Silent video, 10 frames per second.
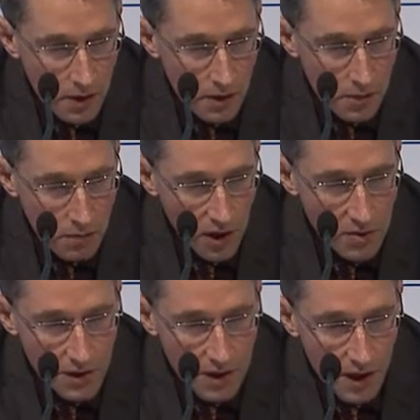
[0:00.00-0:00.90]

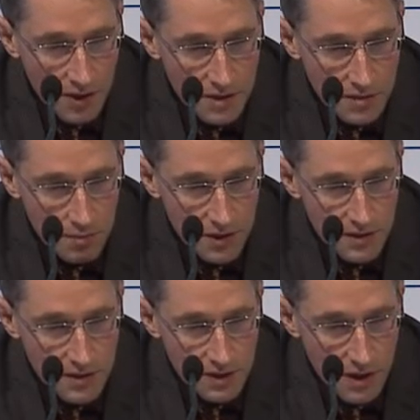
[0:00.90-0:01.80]
might be nice,
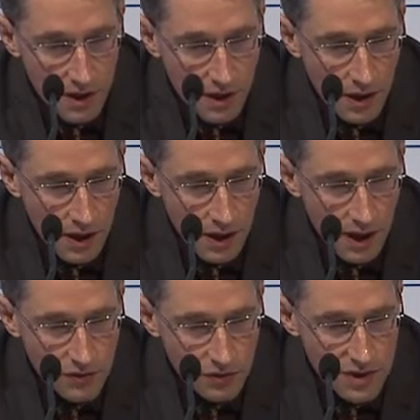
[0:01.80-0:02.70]
but
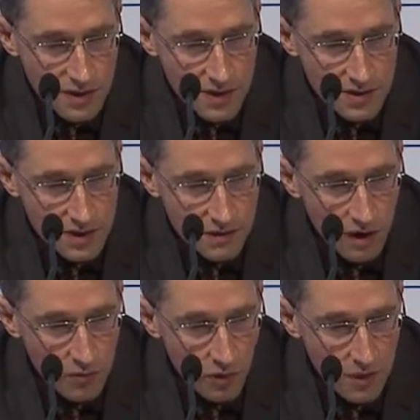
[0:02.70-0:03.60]
after e takes
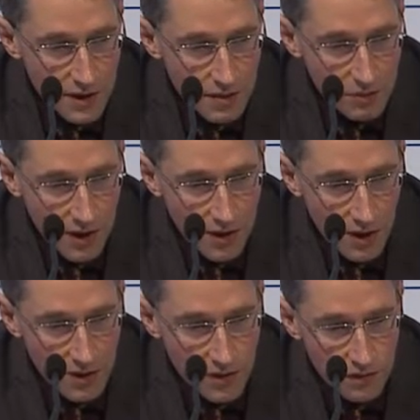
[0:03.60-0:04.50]
d5 probably he can play
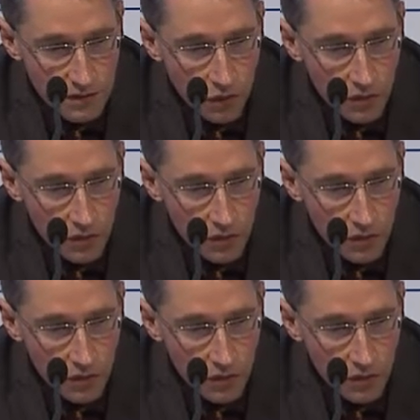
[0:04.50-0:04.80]
knight d4